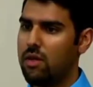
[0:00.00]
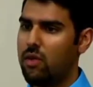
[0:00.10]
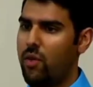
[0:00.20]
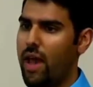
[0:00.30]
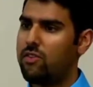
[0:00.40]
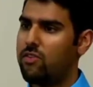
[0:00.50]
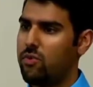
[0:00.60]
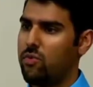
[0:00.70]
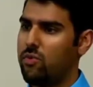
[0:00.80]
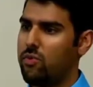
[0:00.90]
You had
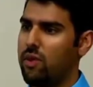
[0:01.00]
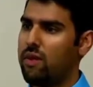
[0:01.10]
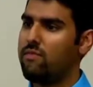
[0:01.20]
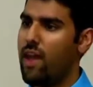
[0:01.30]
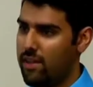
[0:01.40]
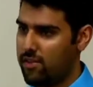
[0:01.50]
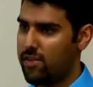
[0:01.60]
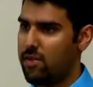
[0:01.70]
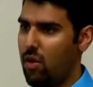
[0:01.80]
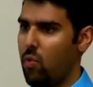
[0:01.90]
to
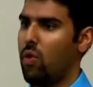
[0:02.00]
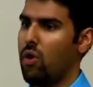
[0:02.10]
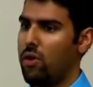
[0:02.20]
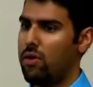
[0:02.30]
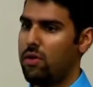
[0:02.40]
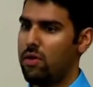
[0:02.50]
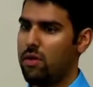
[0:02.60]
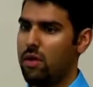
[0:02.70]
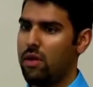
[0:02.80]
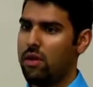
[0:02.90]
invent a word
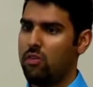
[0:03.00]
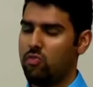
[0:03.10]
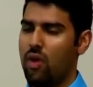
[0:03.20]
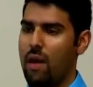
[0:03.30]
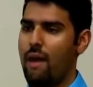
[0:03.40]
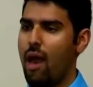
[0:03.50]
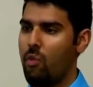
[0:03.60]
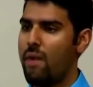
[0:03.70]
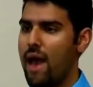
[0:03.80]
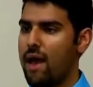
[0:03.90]
to describe how
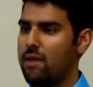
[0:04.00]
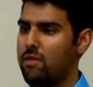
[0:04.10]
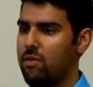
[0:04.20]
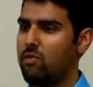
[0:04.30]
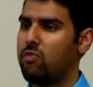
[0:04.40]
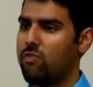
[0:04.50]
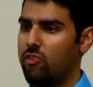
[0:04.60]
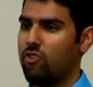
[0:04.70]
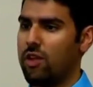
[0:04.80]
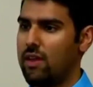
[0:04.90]
bad the
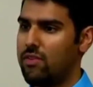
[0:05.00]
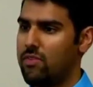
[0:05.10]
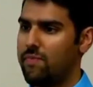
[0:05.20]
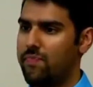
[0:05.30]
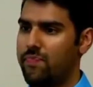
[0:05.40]
crucifixion is.